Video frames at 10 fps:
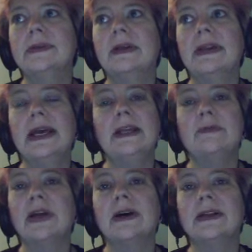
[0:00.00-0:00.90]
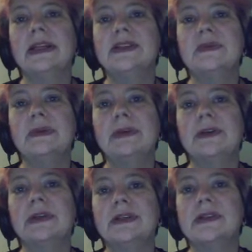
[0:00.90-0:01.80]
Any plot needs to be
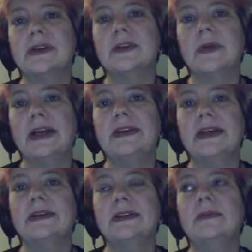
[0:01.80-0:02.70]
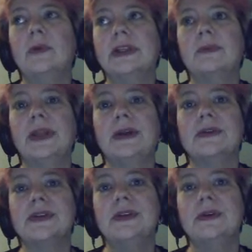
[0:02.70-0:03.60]
built in such a way that what the
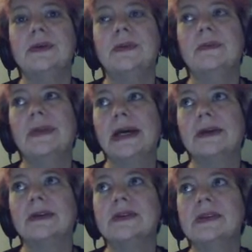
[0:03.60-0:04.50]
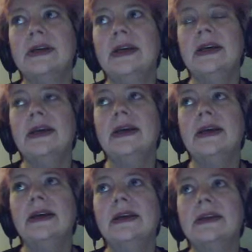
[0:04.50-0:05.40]
players do matters.
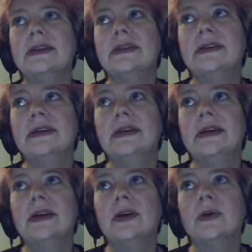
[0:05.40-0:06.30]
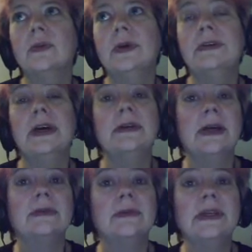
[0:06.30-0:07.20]
And we've had
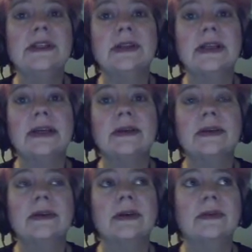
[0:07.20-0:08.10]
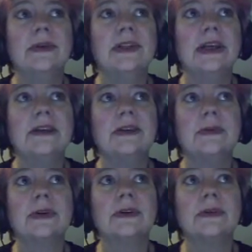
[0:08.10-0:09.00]
recently, with the end of the
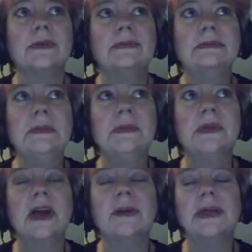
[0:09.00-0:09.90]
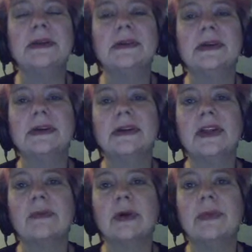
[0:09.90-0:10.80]
world coming, a
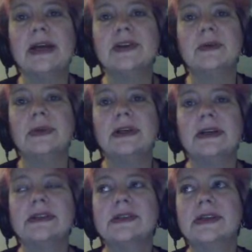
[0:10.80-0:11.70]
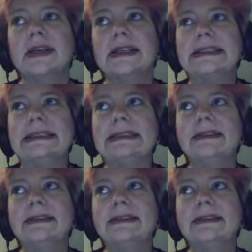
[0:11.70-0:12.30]
lot more magical plots, and